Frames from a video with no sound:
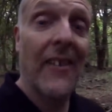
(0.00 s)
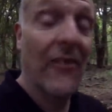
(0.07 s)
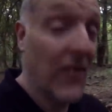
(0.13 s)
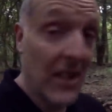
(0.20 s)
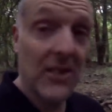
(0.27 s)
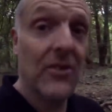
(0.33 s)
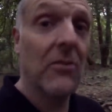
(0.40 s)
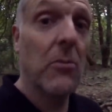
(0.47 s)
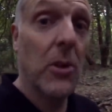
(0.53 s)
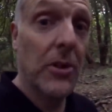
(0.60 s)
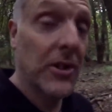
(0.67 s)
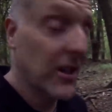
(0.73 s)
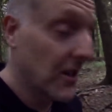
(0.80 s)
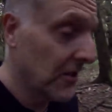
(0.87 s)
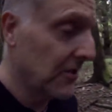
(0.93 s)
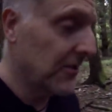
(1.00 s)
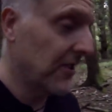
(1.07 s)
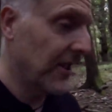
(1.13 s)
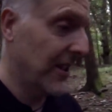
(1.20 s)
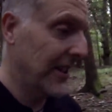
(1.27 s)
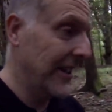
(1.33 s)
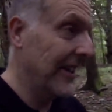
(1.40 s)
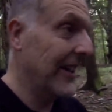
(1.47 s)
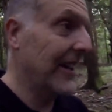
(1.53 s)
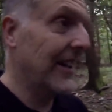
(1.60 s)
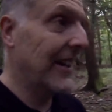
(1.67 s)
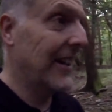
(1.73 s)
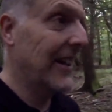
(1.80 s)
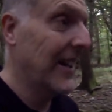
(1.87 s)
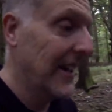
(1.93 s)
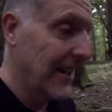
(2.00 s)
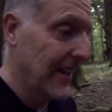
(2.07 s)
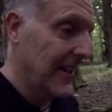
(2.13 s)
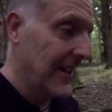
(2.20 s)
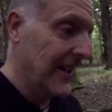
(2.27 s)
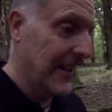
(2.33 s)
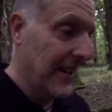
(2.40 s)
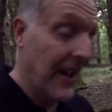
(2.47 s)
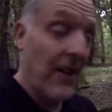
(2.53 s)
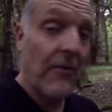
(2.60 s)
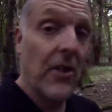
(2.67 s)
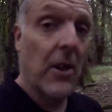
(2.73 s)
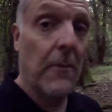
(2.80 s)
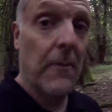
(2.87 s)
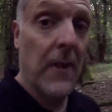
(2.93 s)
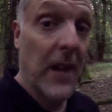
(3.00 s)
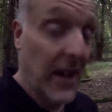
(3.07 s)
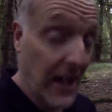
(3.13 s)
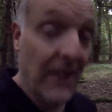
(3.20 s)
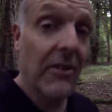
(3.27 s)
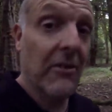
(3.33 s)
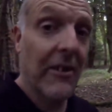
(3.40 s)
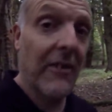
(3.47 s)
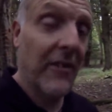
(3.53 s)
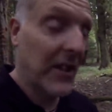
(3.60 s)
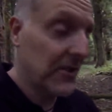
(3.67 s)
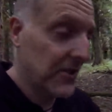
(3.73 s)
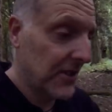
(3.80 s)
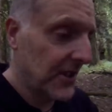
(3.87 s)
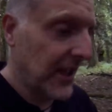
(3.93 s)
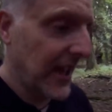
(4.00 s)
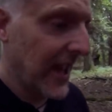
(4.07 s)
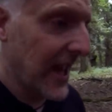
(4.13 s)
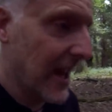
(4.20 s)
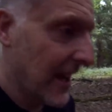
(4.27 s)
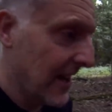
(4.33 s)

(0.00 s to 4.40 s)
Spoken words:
Thanks for watching, guys. Have a great rest of the day.